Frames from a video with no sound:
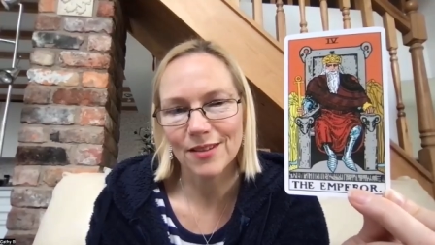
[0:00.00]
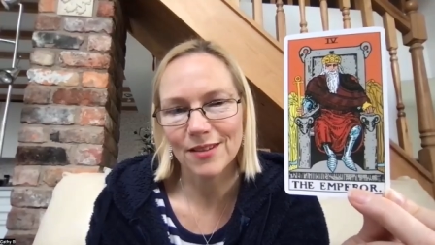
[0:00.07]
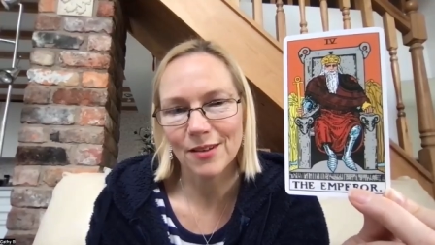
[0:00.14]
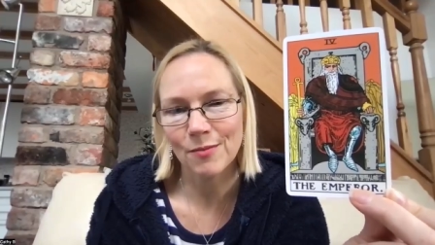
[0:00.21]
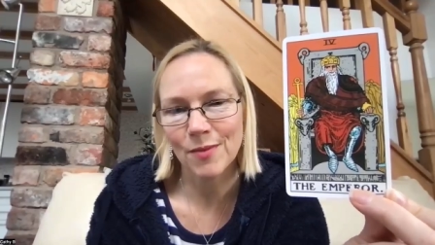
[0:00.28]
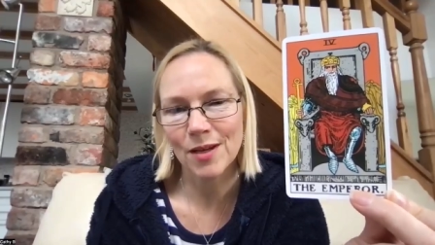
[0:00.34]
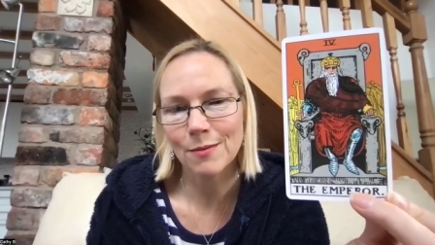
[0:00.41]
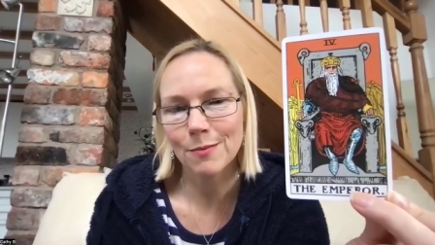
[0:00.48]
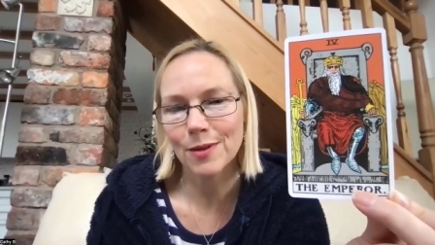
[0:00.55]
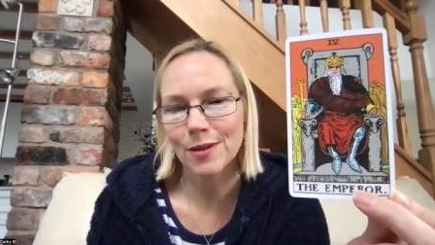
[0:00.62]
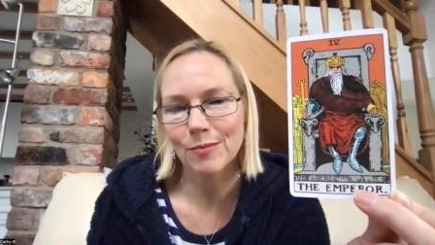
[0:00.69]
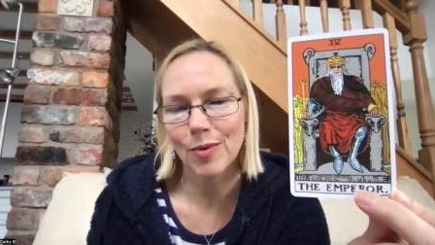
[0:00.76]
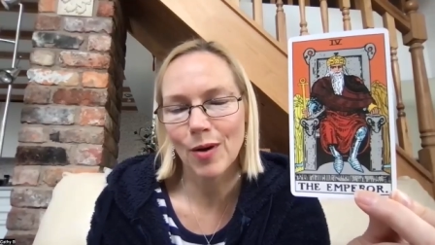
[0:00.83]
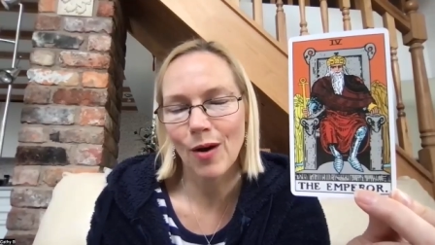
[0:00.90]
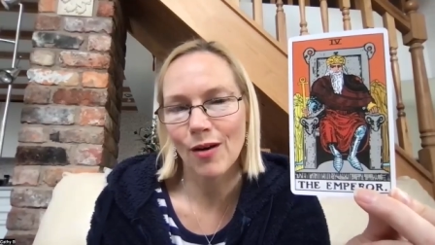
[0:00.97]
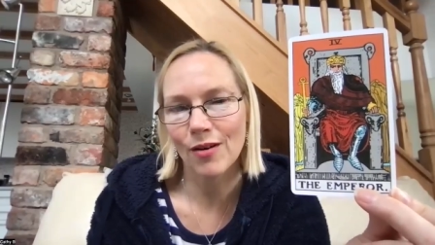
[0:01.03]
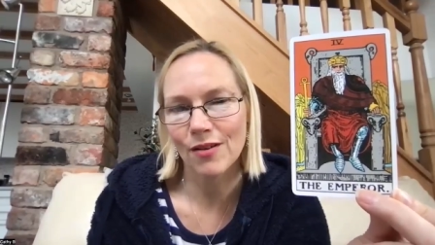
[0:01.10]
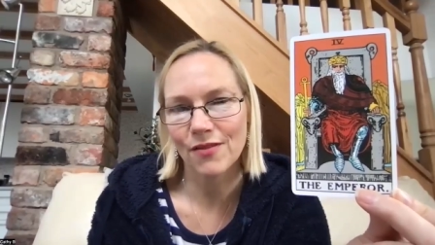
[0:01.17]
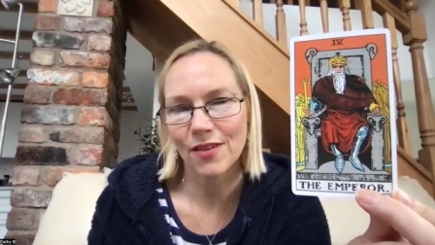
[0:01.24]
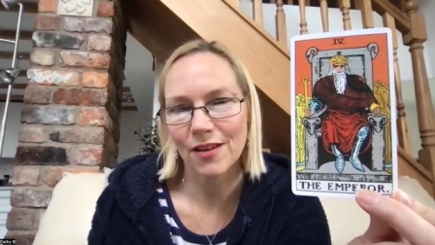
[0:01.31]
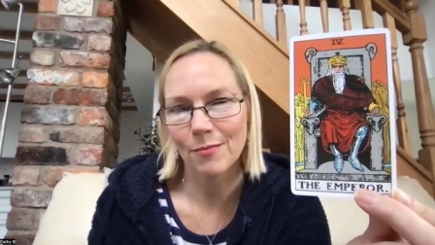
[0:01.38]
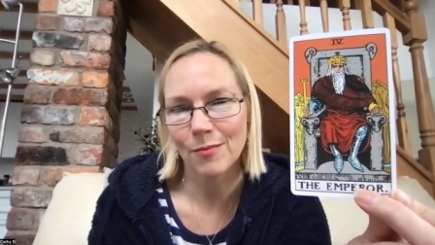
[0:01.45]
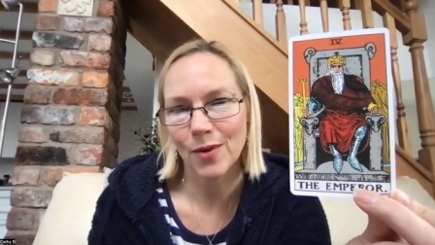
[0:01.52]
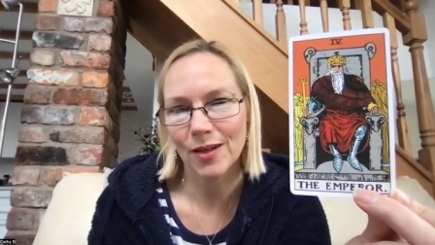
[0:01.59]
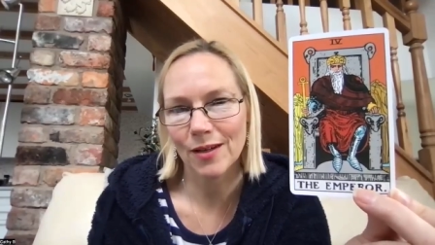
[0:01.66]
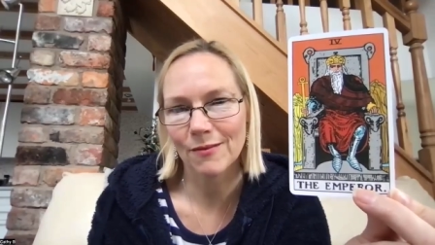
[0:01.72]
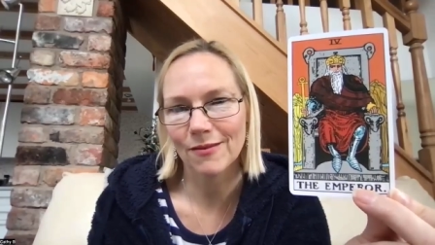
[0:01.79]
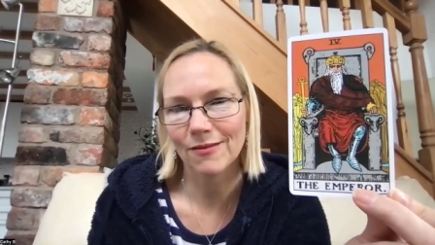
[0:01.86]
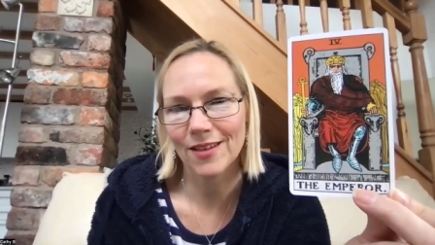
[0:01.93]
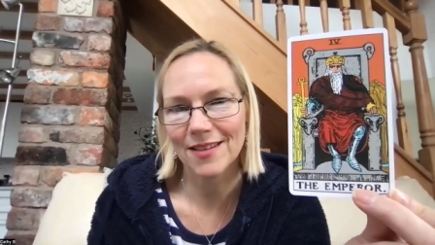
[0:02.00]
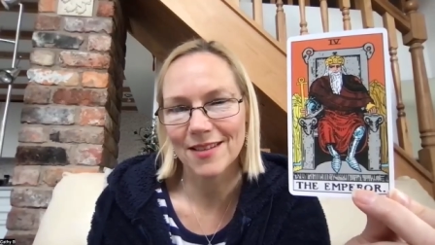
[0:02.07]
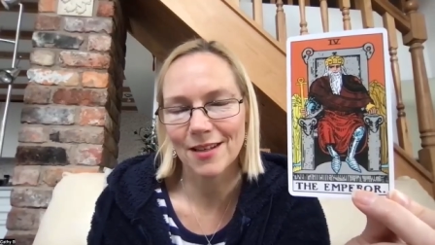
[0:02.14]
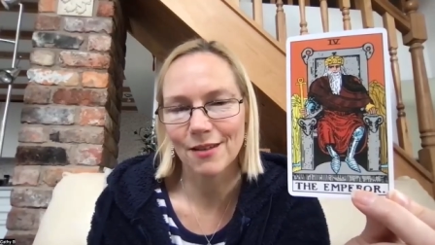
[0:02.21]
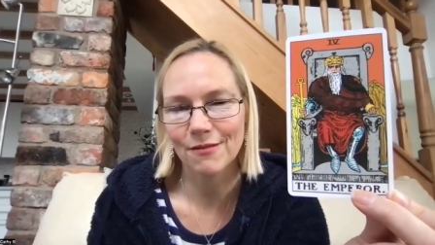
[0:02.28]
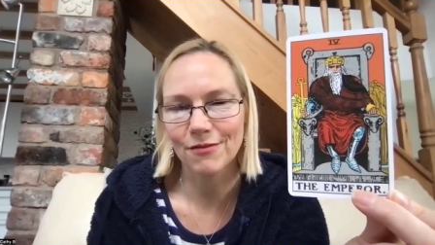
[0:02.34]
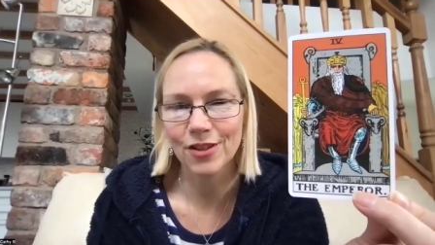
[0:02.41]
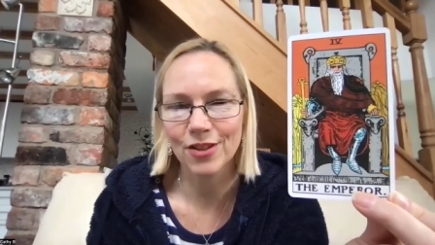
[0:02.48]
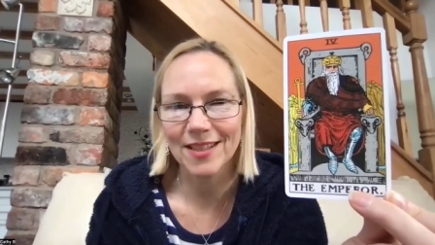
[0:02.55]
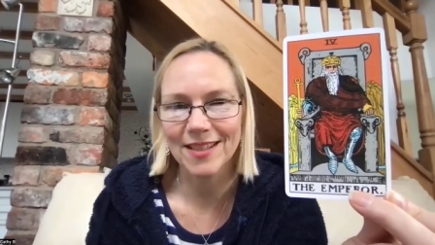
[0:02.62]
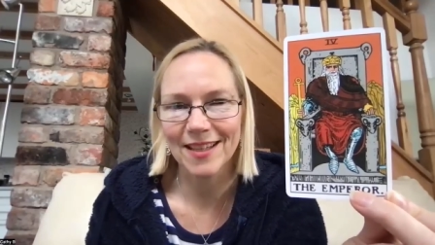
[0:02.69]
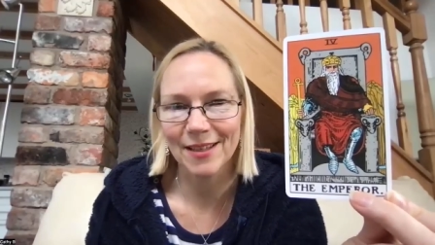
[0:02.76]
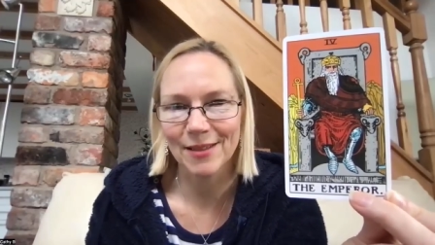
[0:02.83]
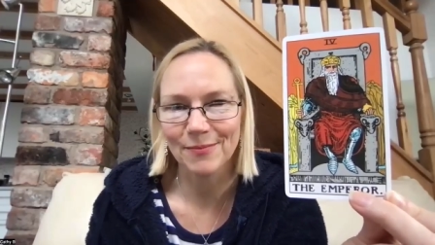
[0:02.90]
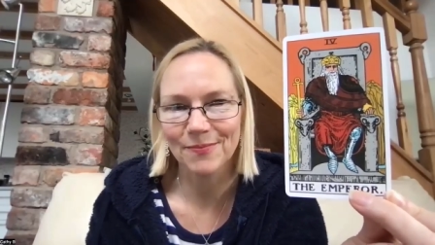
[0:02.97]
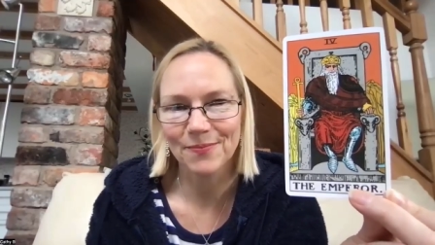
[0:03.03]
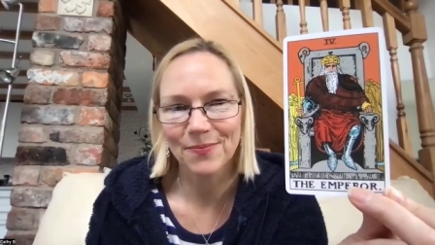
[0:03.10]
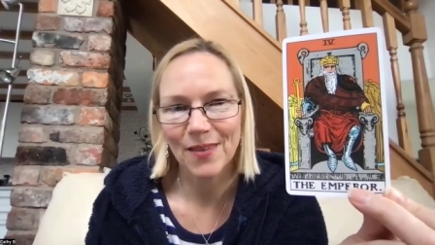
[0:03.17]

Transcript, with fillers: So maybe part of that might resonate for you today.